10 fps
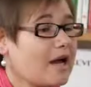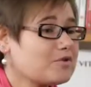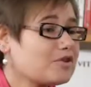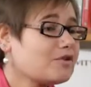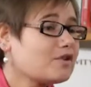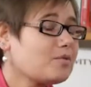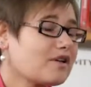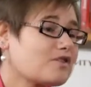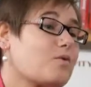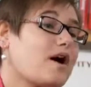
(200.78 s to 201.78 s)
Absolutely,
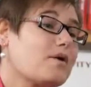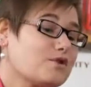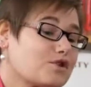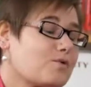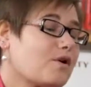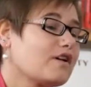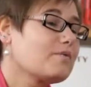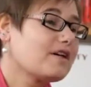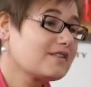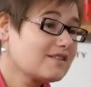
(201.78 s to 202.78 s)
because why would you want to
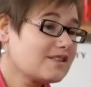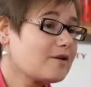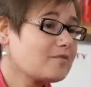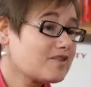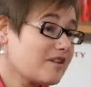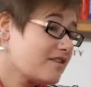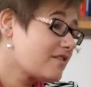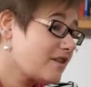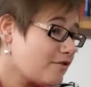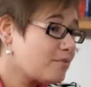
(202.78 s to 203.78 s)
make the same mistakes
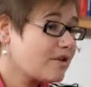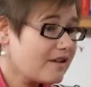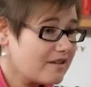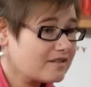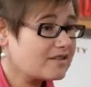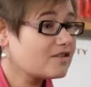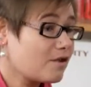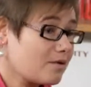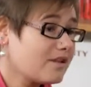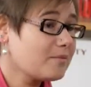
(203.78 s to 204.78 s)
that everybody else has
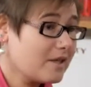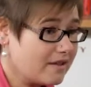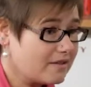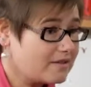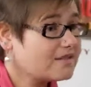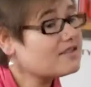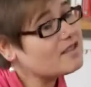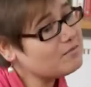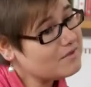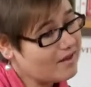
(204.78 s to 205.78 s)
already made? And
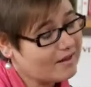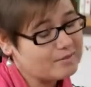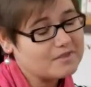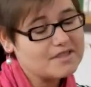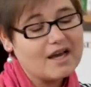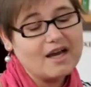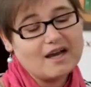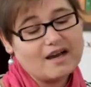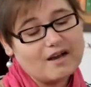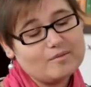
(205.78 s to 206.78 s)
sometimes,
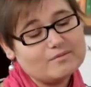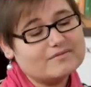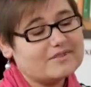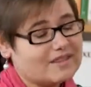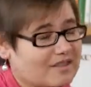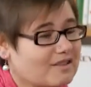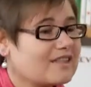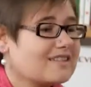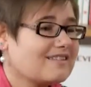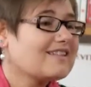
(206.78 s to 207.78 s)

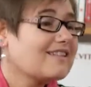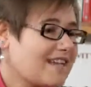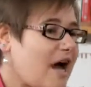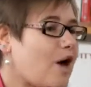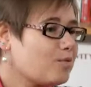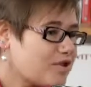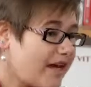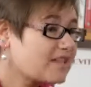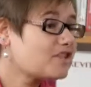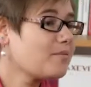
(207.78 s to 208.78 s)
it helps to
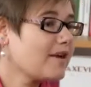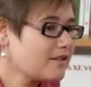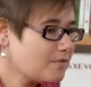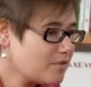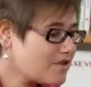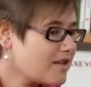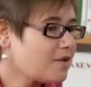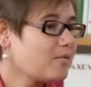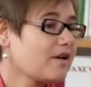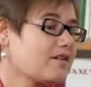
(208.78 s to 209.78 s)
actually make the
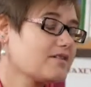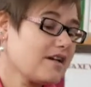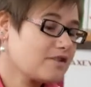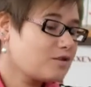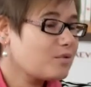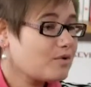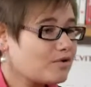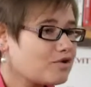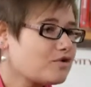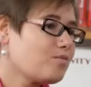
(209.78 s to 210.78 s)
mistake because
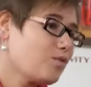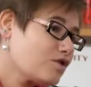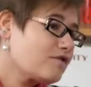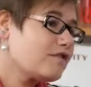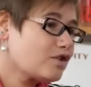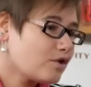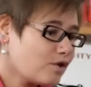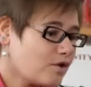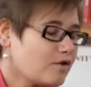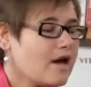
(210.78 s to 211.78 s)
entrepreneurs, most of us
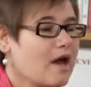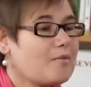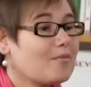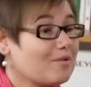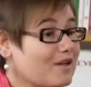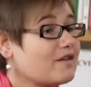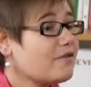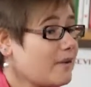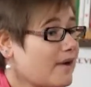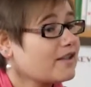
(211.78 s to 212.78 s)
learn by being
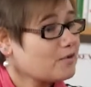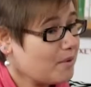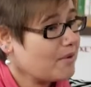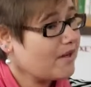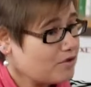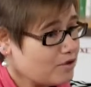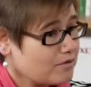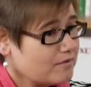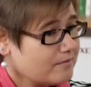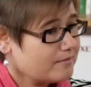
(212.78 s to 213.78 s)
very experiential.